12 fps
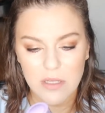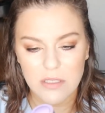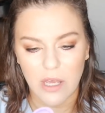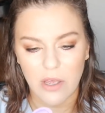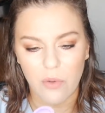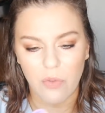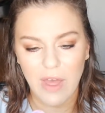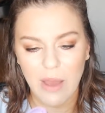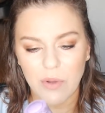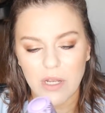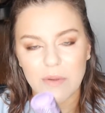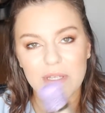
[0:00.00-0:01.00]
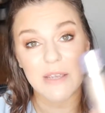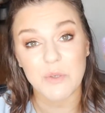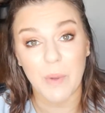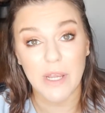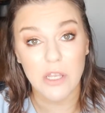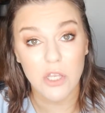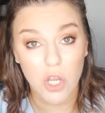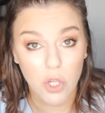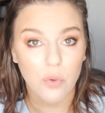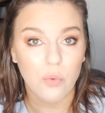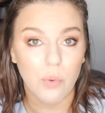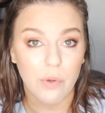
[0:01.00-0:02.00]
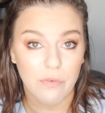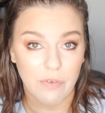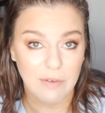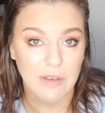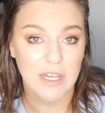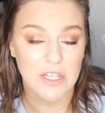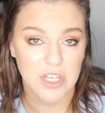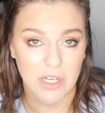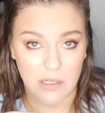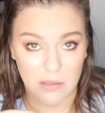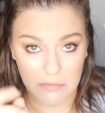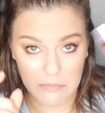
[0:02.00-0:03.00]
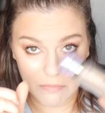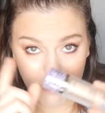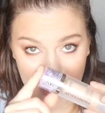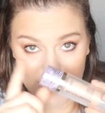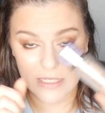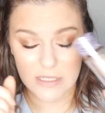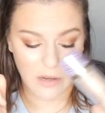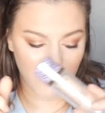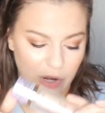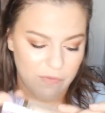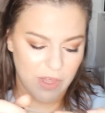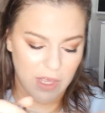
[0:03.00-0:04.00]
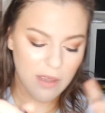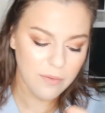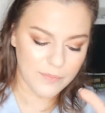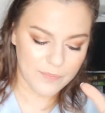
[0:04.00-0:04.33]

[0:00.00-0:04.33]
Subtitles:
So that I would say is my new foundation best discovery of the year.